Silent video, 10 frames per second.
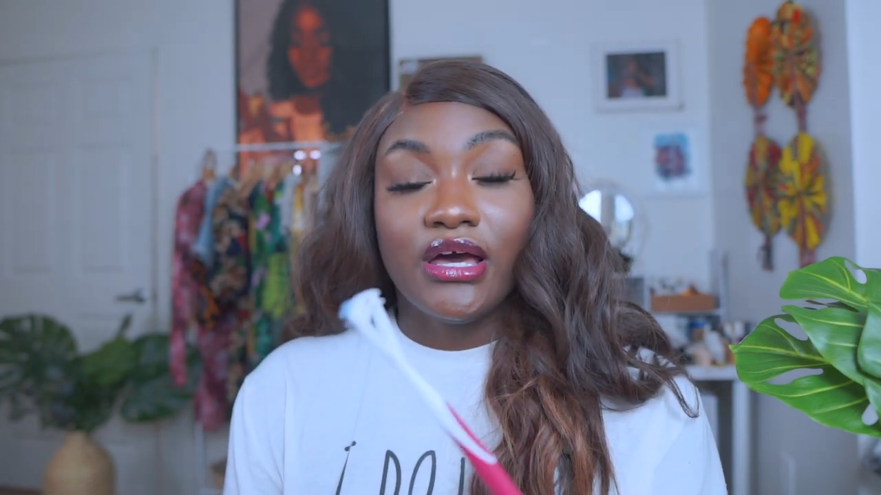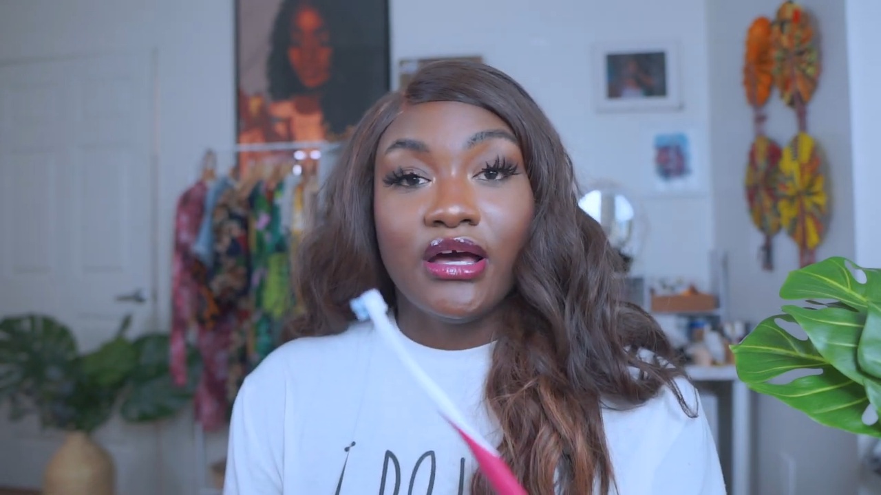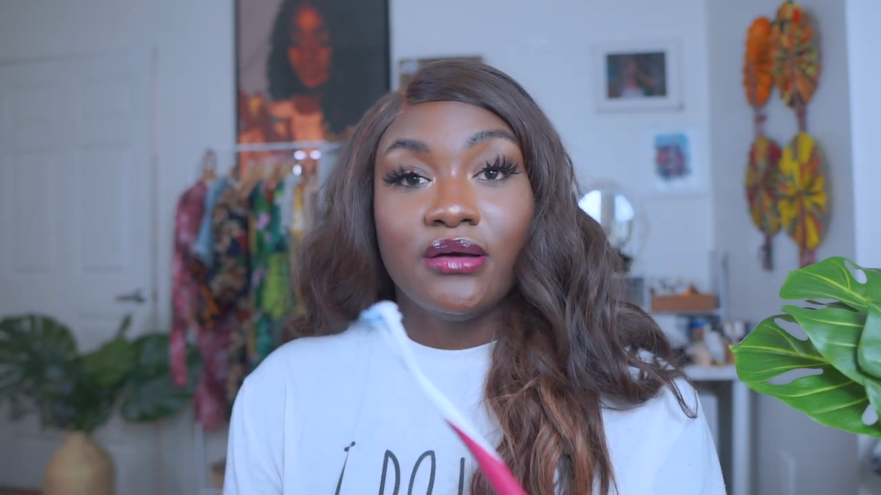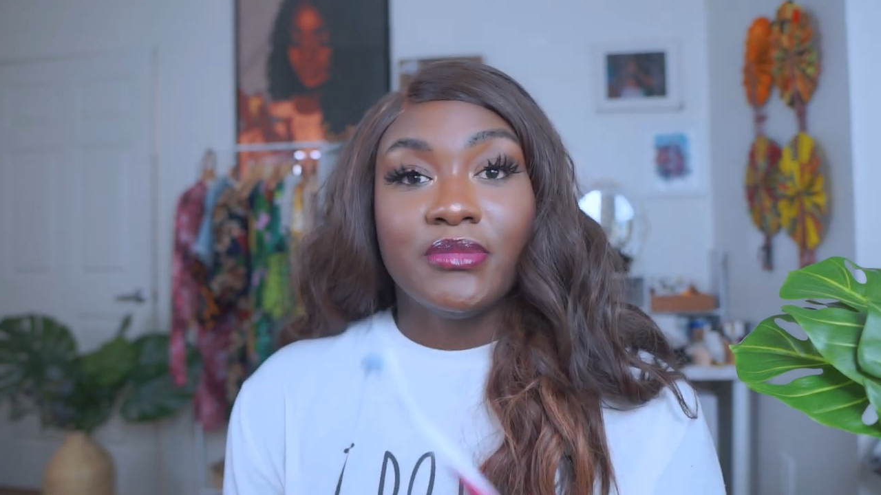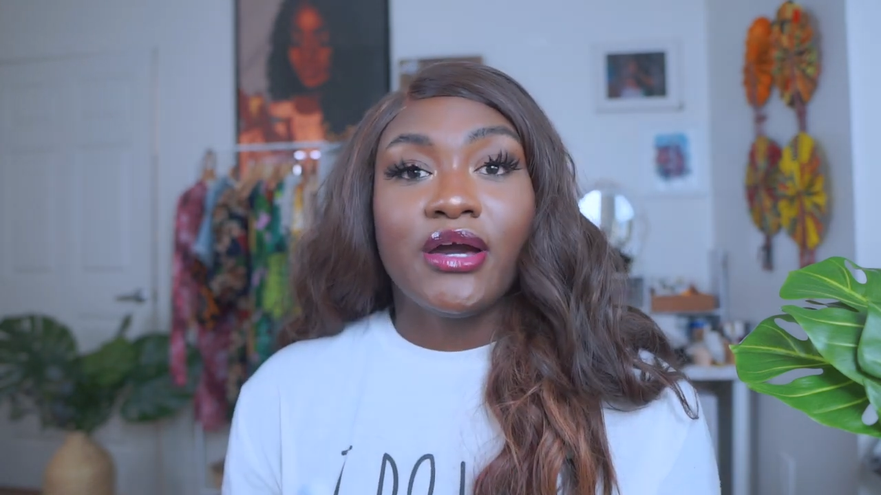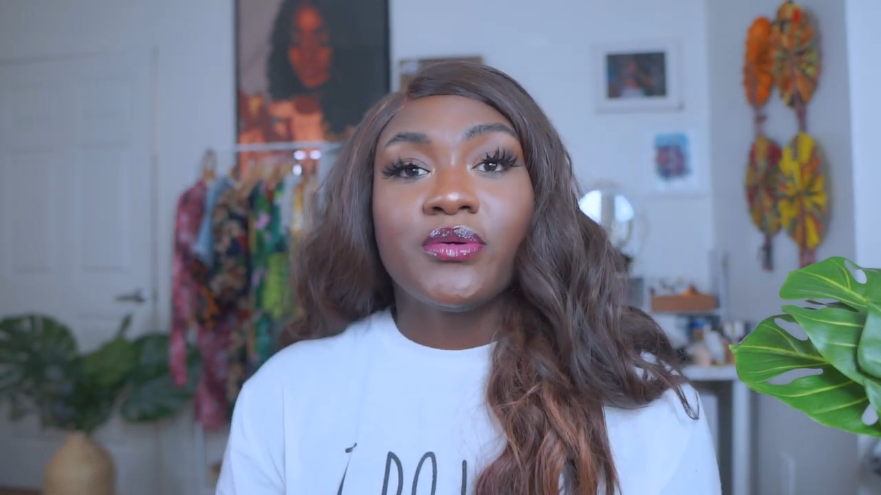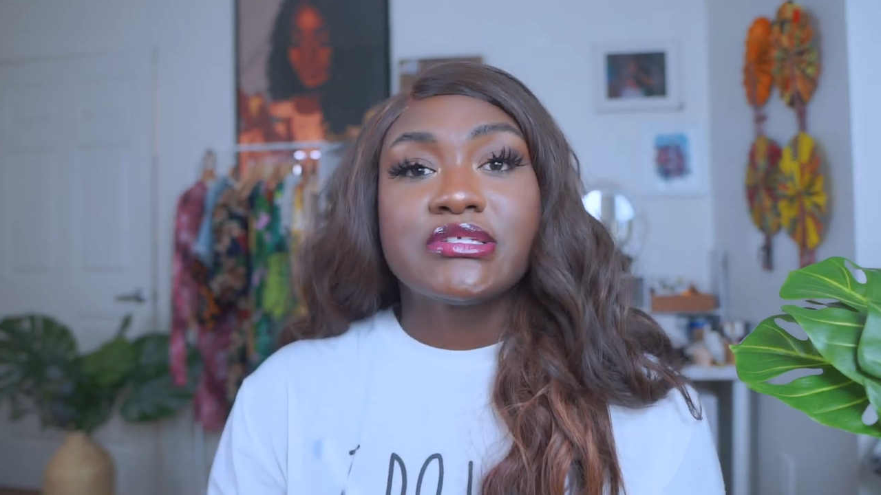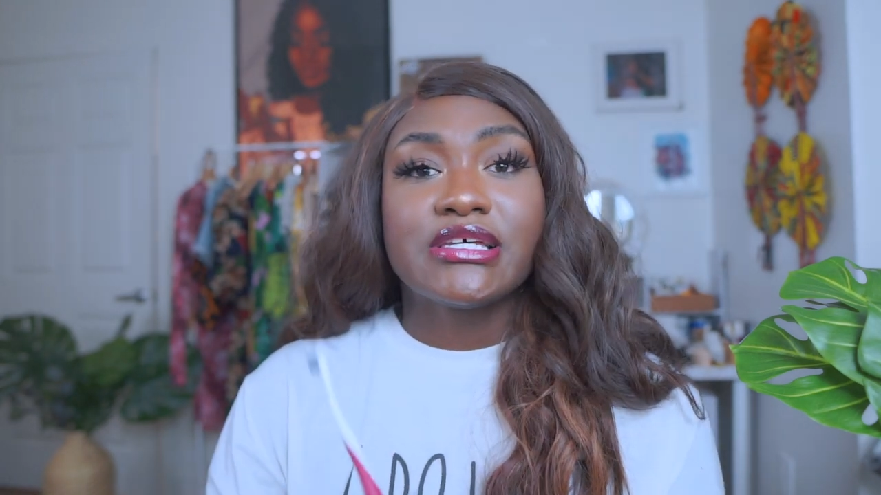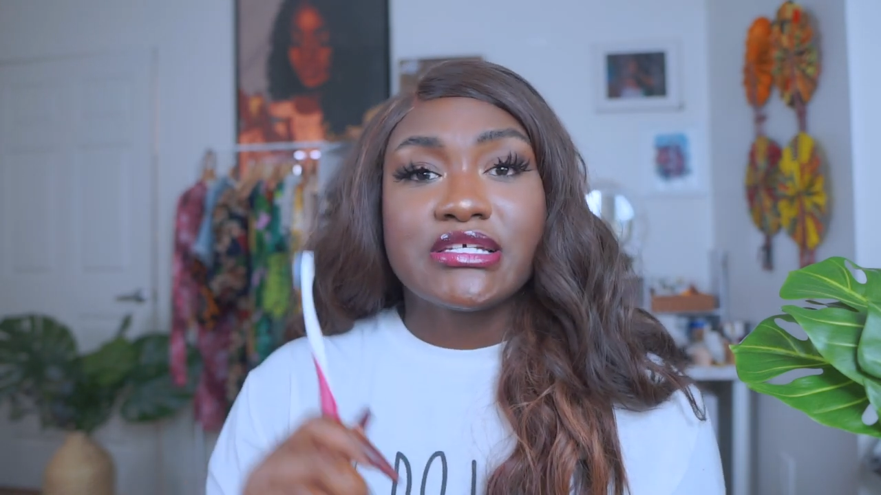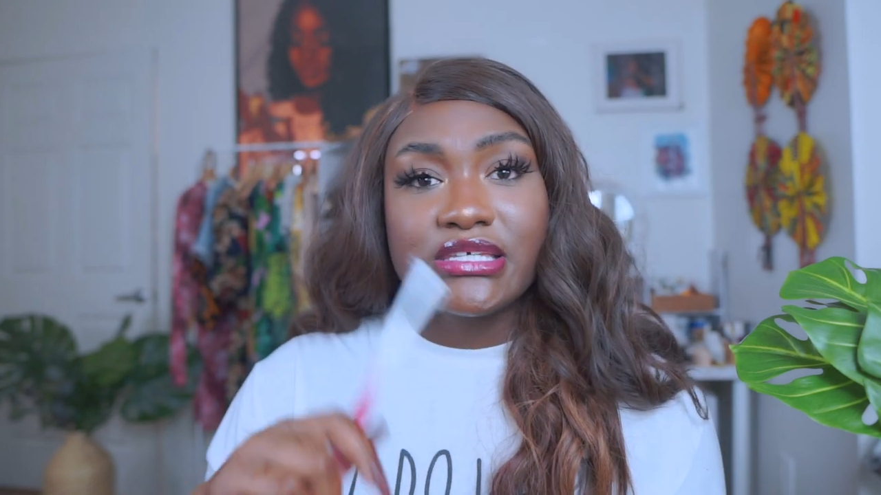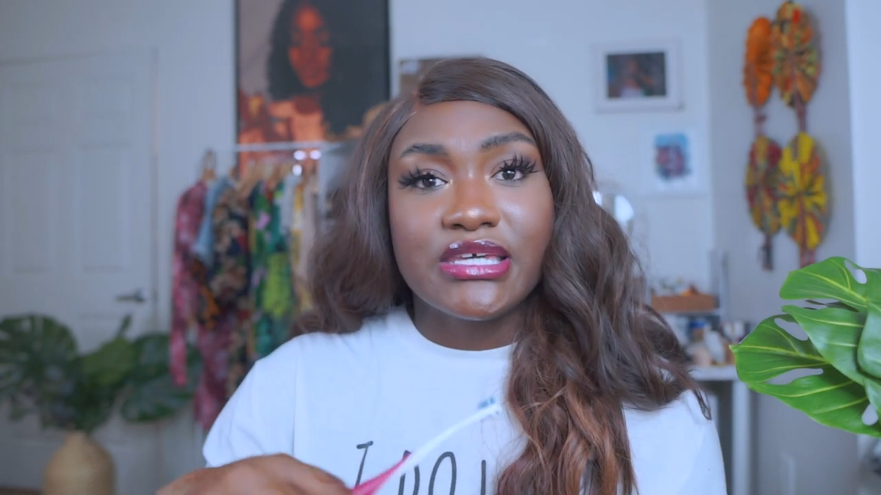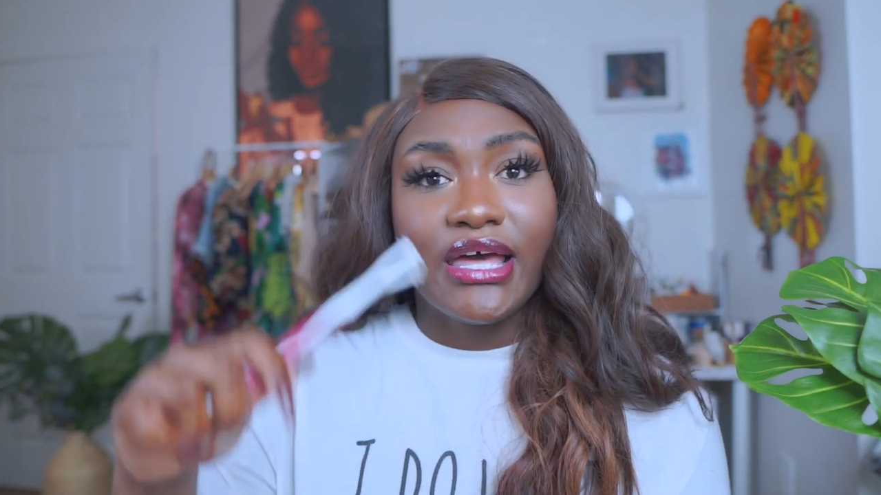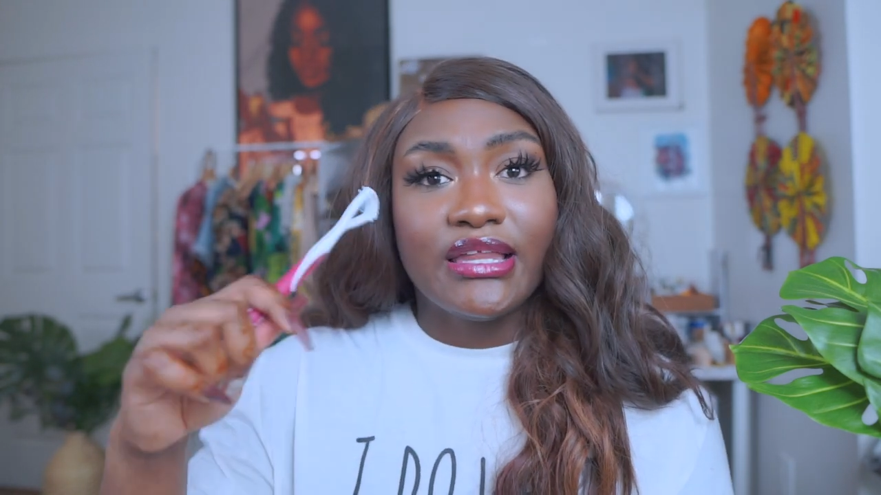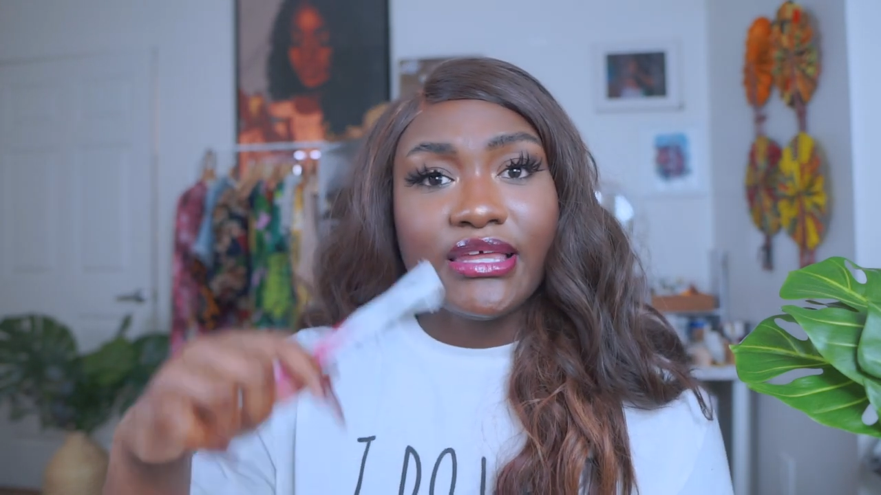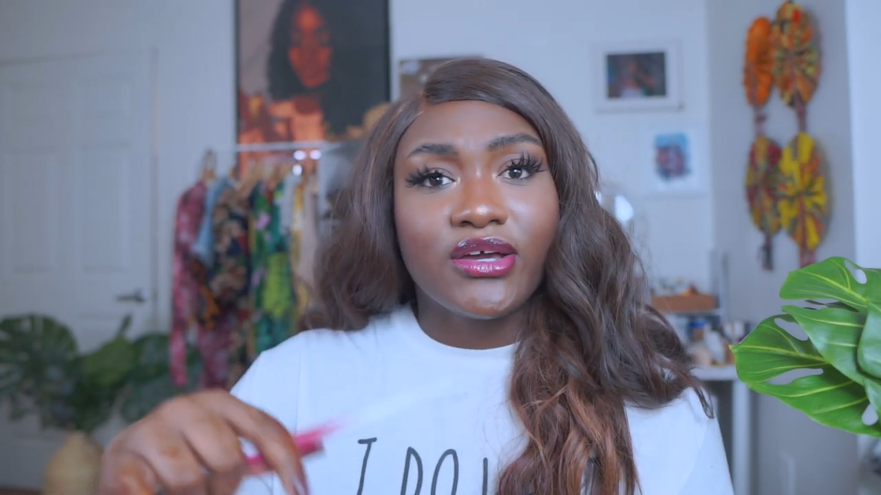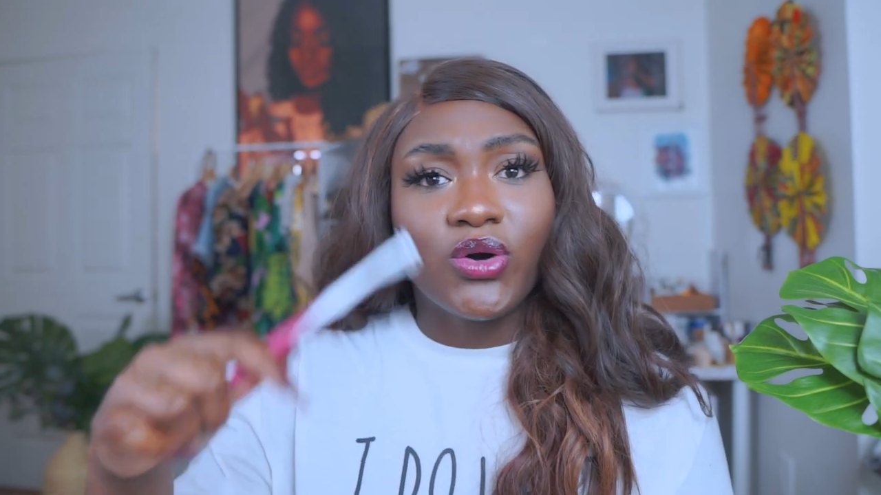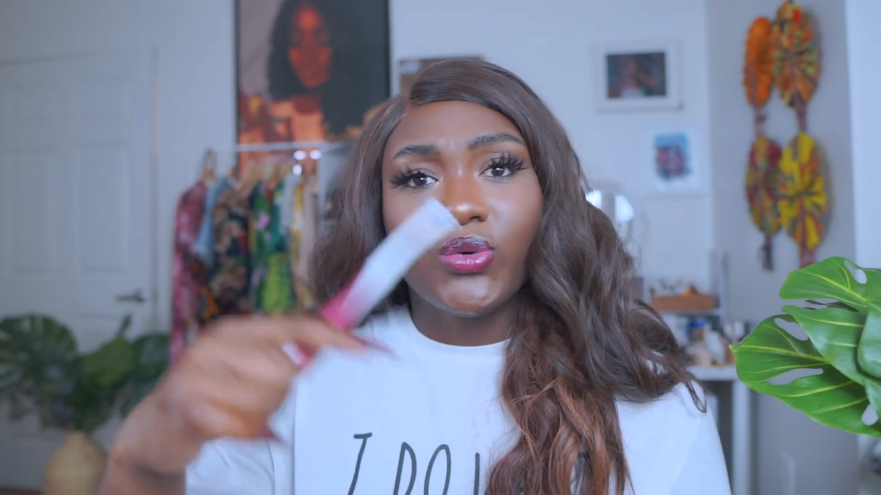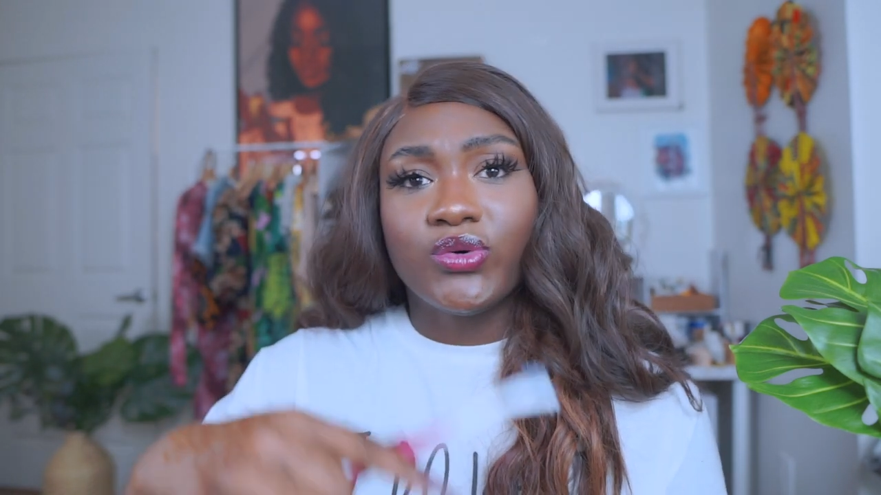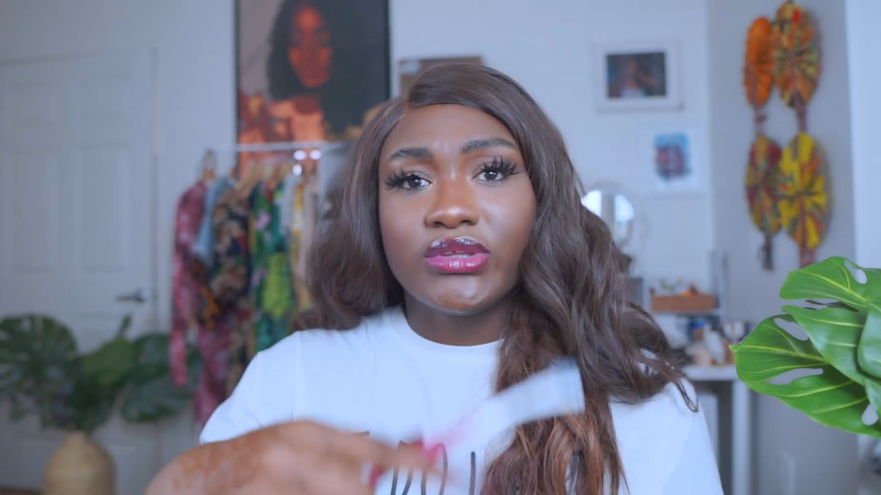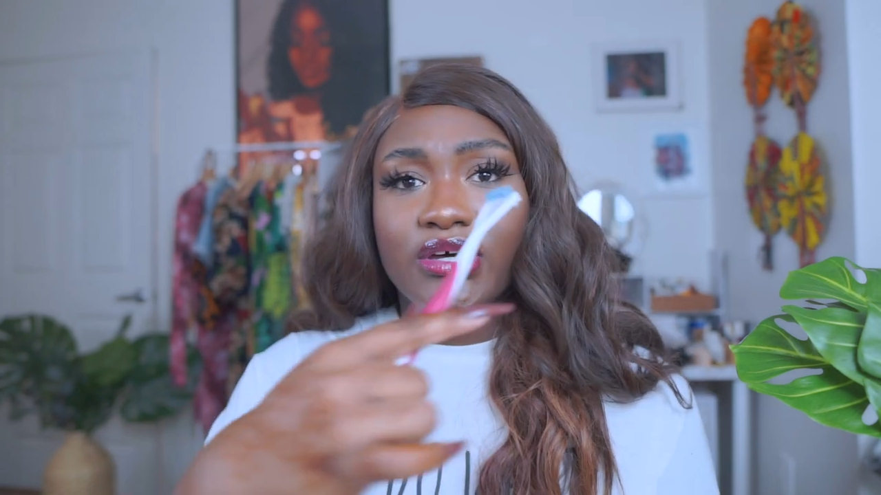I always like to get like
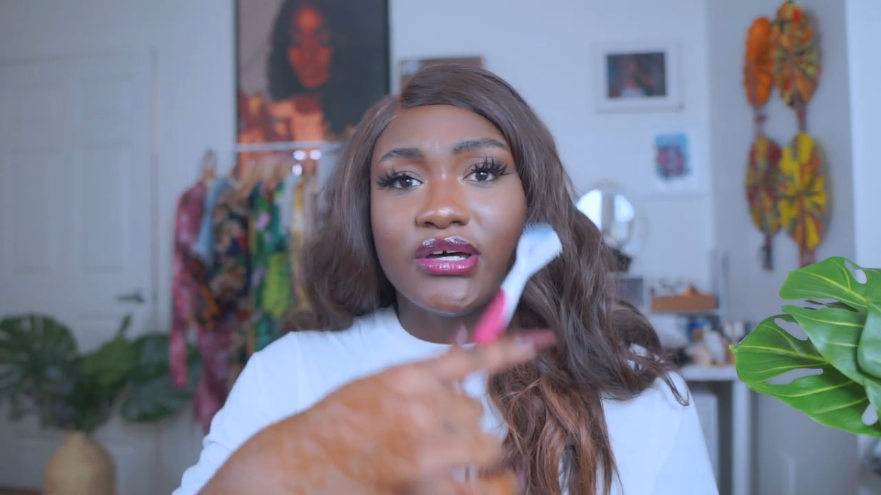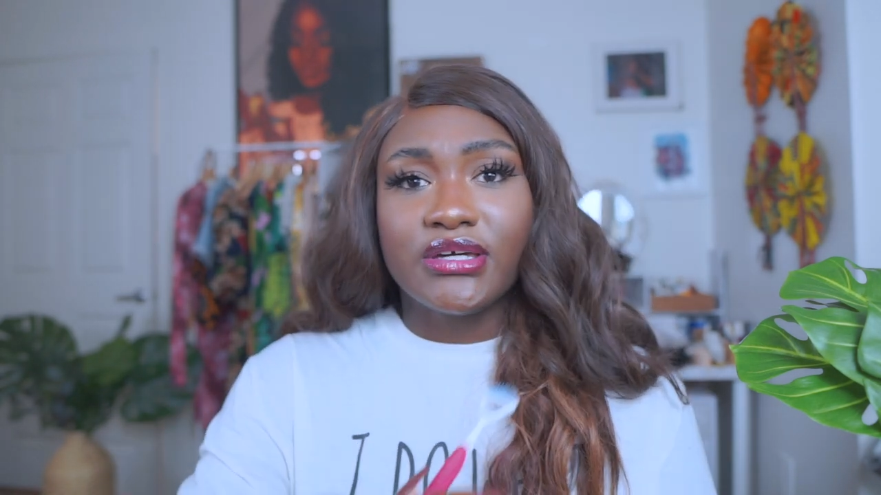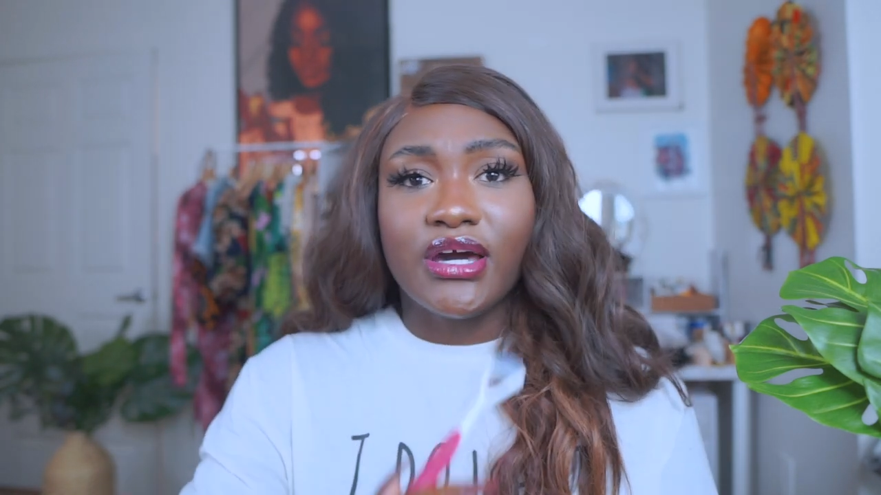all the